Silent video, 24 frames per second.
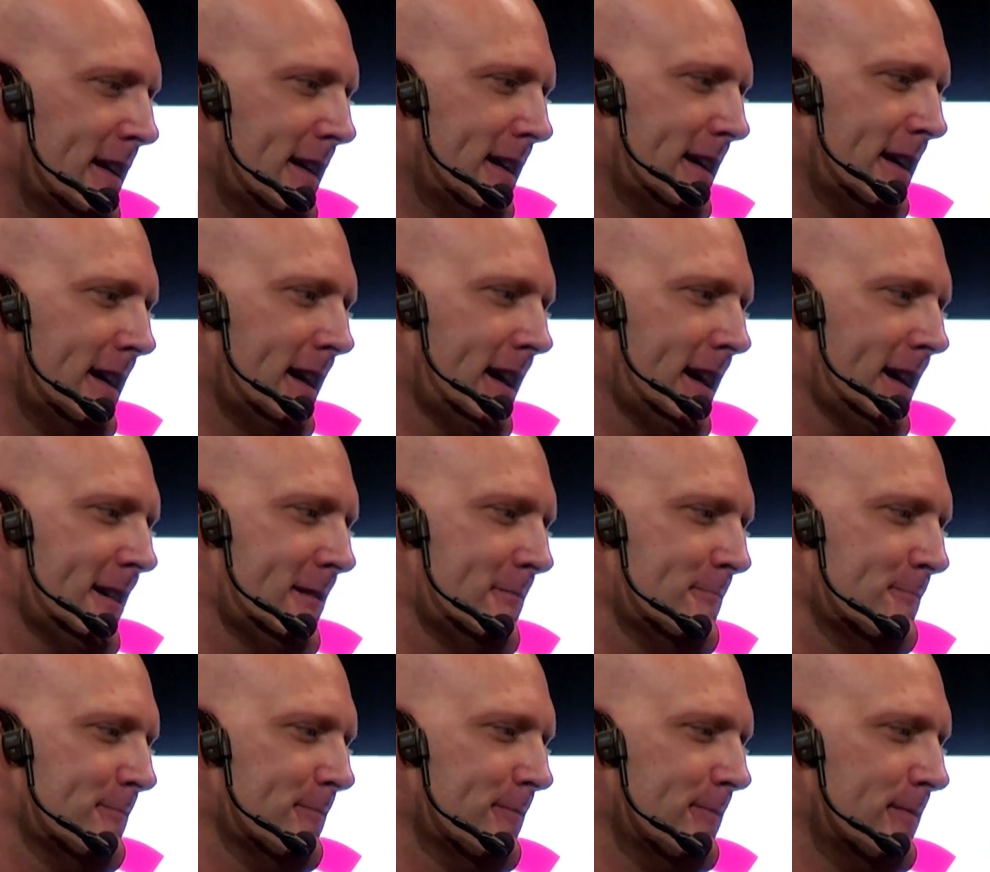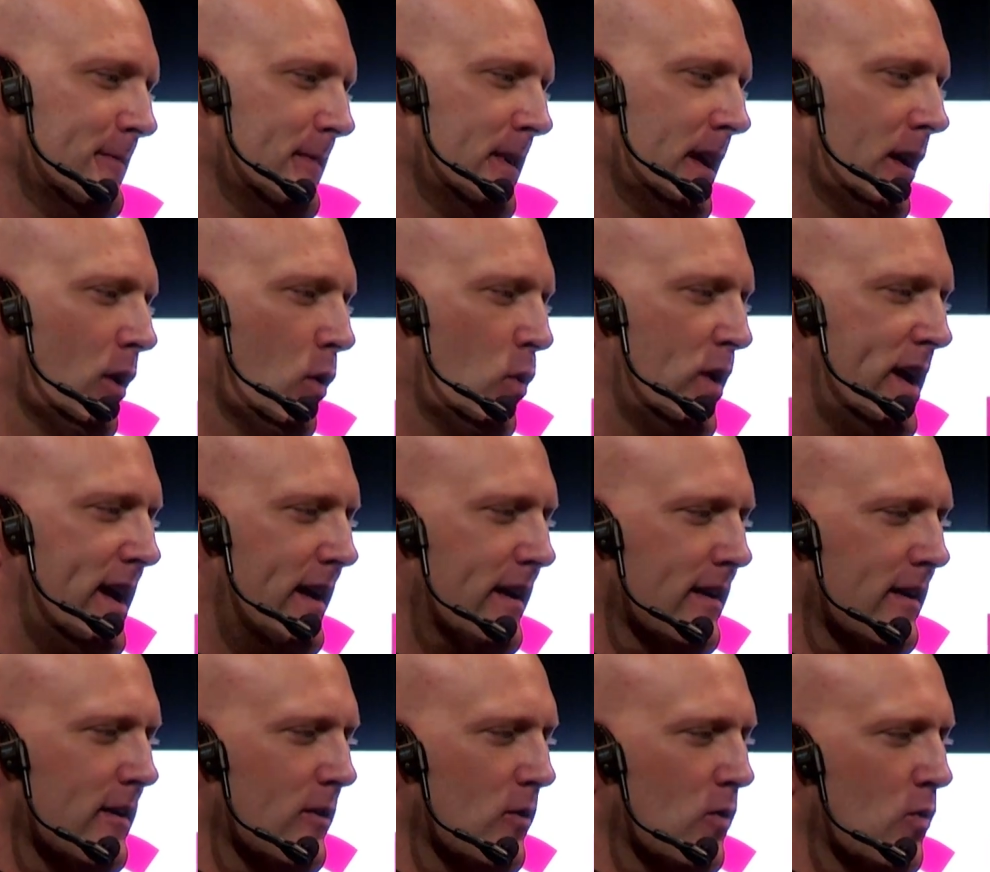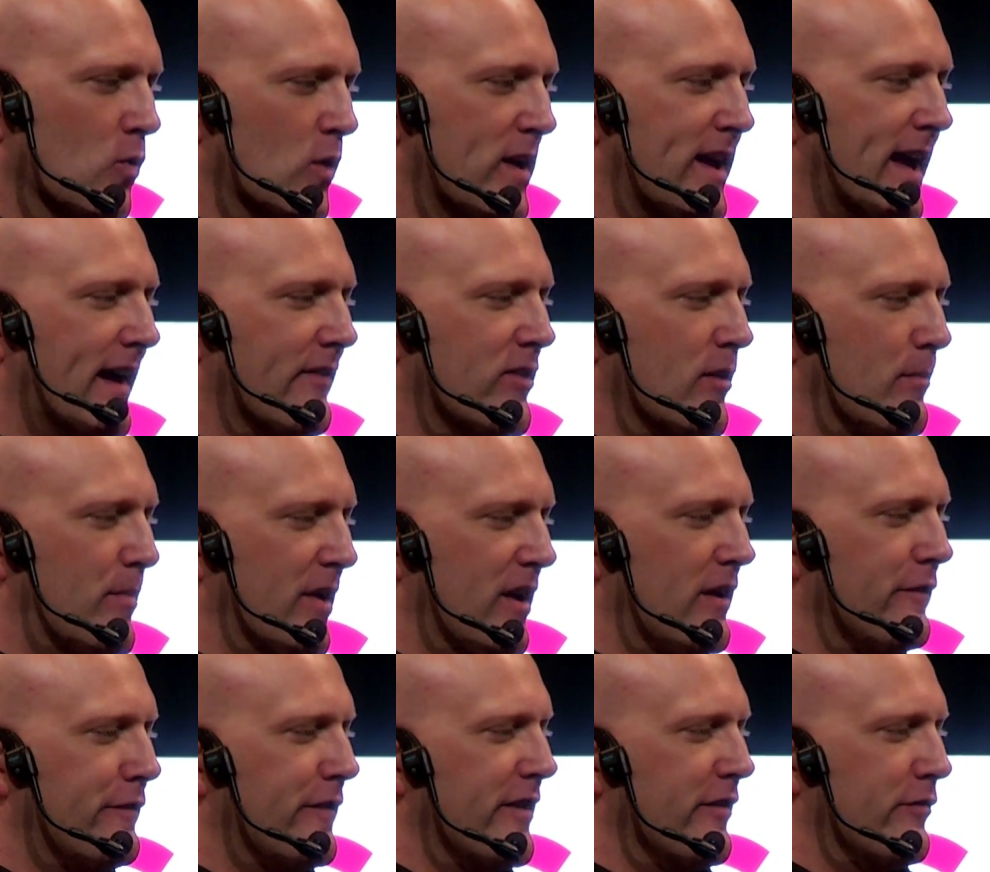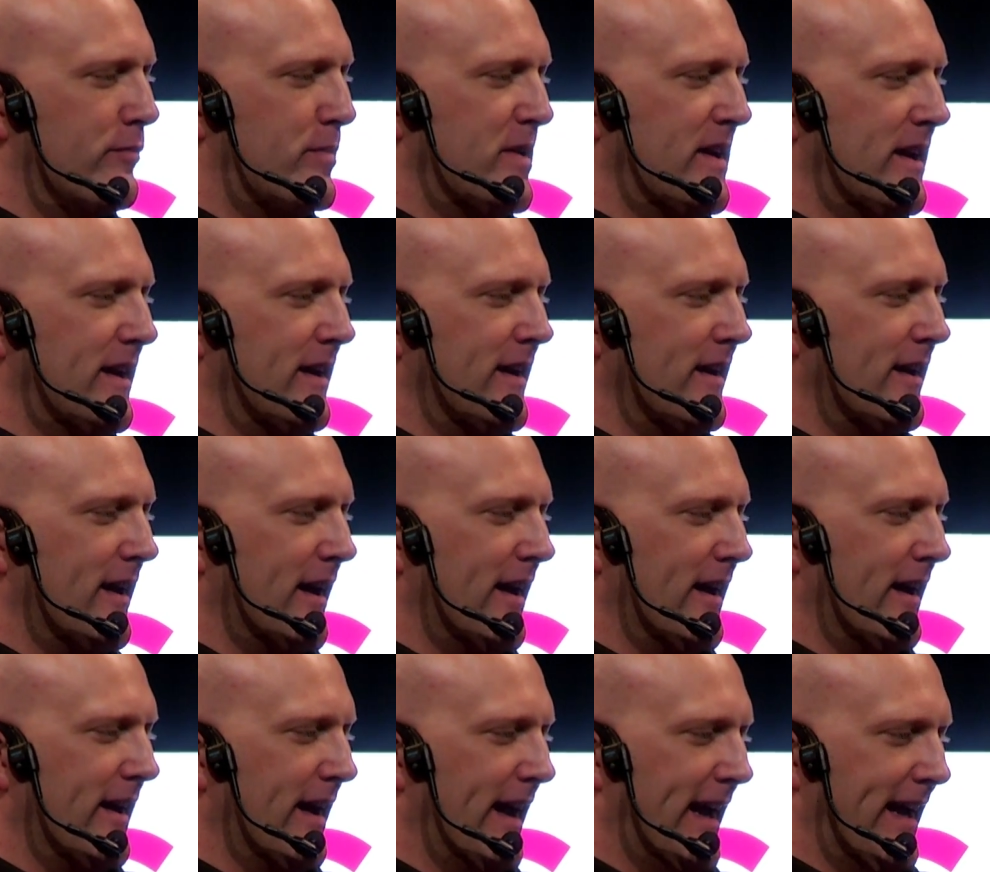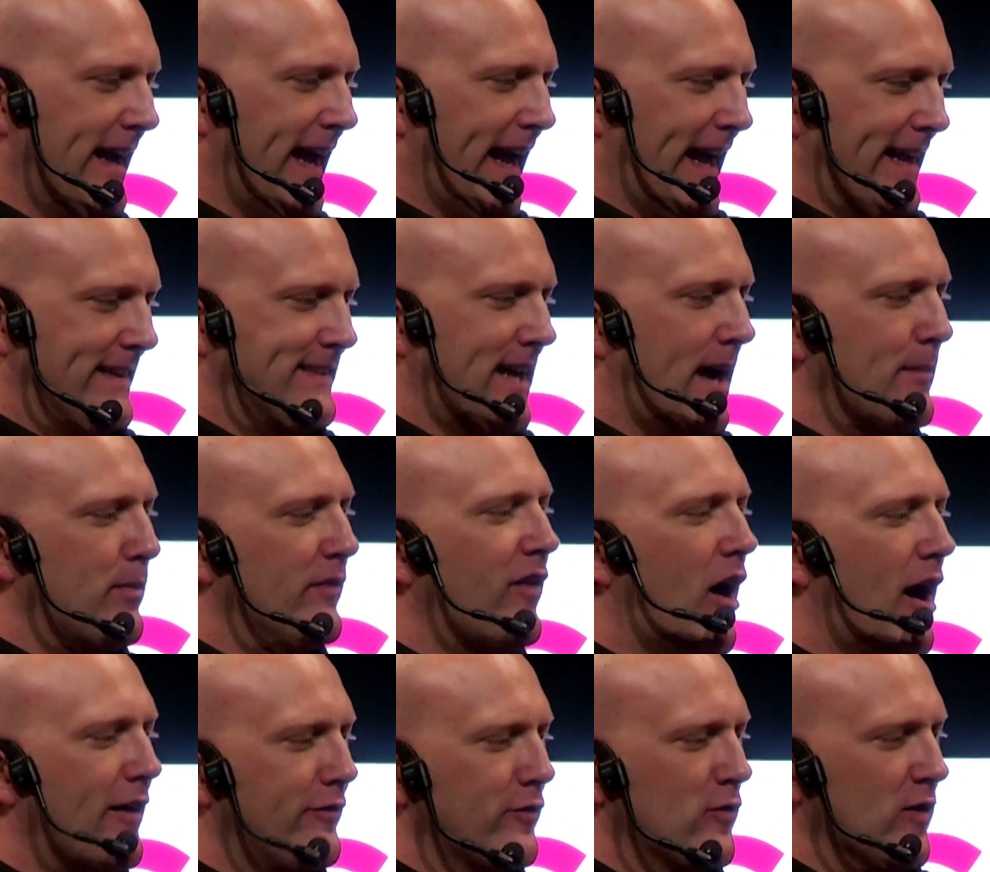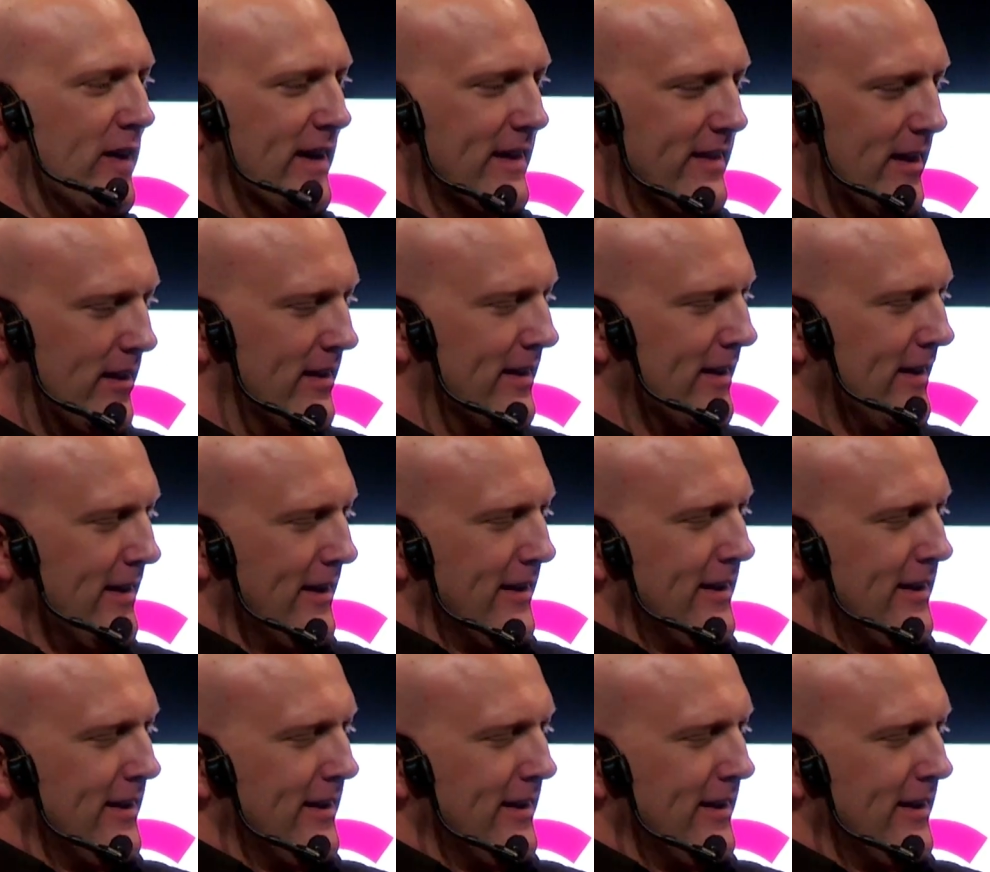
We have the benefit of being a type of offering that